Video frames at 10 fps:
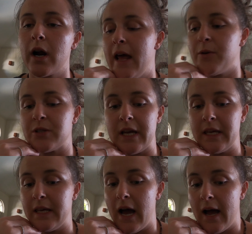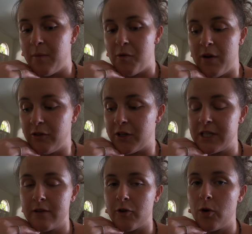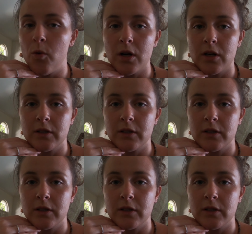And I was like, yeah, I mean, we've looked in every corner.